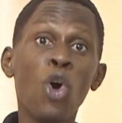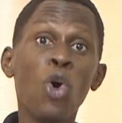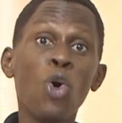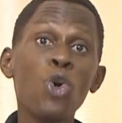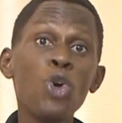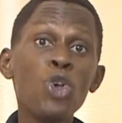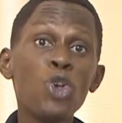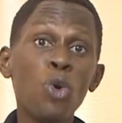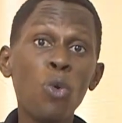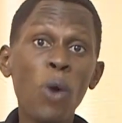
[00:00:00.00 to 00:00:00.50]

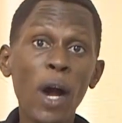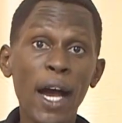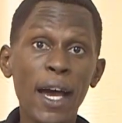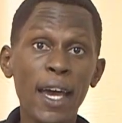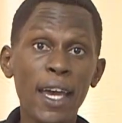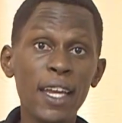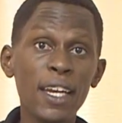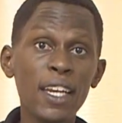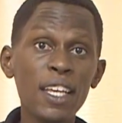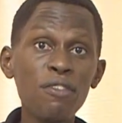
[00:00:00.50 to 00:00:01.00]
who you
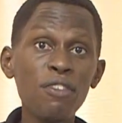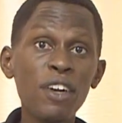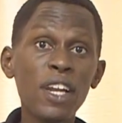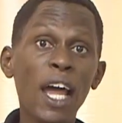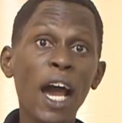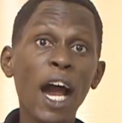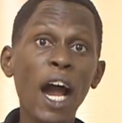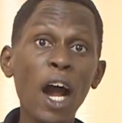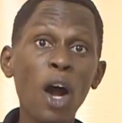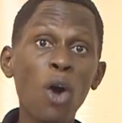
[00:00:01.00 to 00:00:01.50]
are and
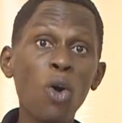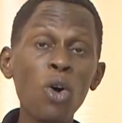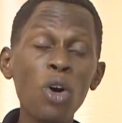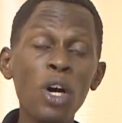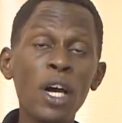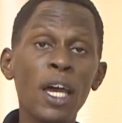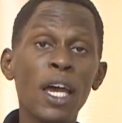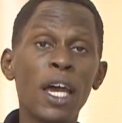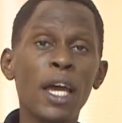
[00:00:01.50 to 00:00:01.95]
even how